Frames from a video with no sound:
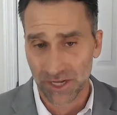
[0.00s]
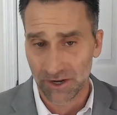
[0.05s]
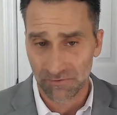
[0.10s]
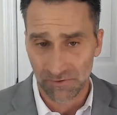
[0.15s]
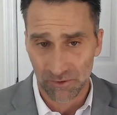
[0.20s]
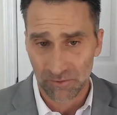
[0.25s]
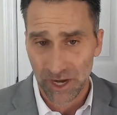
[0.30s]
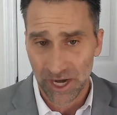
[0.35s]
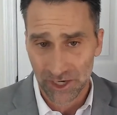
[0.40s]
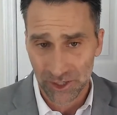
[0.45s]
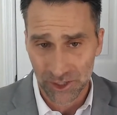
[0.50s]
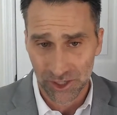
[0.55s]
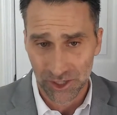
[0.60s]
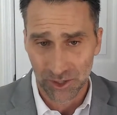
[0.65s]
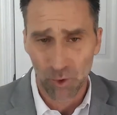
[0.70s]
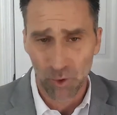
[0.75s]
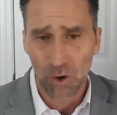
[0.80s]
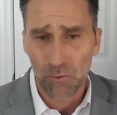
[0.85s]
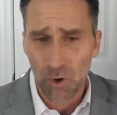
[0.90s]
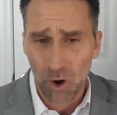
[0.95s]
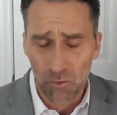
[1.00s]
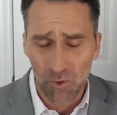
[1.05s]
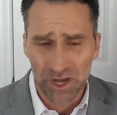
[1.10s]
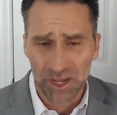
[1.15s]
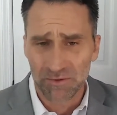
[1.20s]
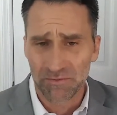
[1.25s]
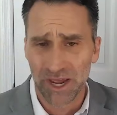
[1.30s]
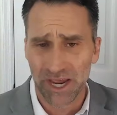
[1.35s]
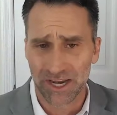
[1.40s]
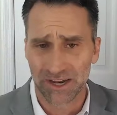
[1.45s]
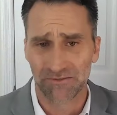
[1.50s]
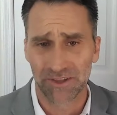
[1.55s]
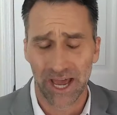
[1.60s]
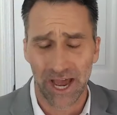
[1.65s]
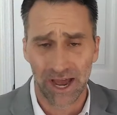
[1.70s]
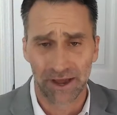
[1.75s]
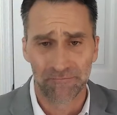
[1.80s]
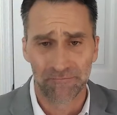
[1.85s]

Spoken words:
information. What do you make of that?